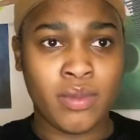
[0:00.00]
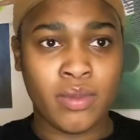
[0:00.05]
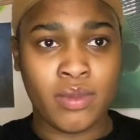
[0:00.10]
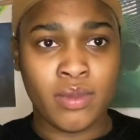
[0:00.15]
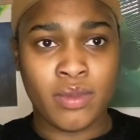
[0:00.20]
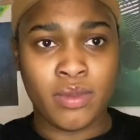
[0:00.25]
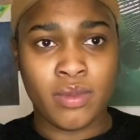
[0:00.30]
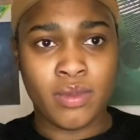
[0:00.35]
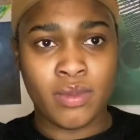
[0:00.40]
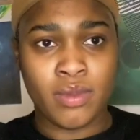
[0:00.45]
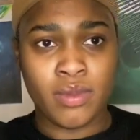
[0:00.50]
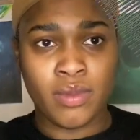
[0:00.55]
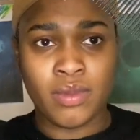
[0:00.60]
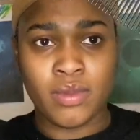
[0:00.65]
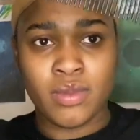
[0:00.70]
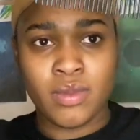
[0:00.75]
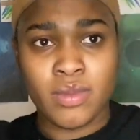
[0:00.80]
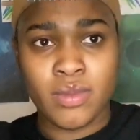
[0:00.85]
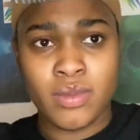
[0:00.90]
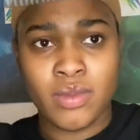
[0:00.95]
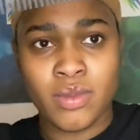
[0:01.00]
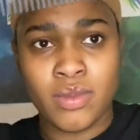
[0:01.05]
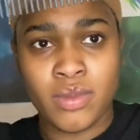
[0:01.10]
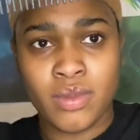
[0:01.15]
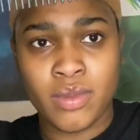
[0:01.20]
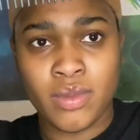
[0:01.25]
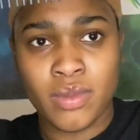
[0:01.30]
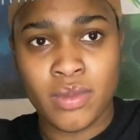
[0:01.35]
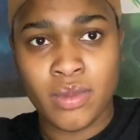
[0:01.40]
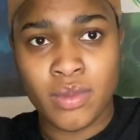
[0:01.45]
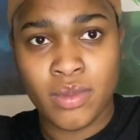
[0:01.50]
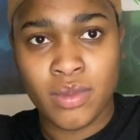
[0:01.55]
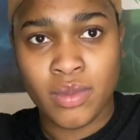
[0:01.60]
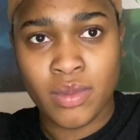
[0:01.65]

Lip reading: Nobody speaks.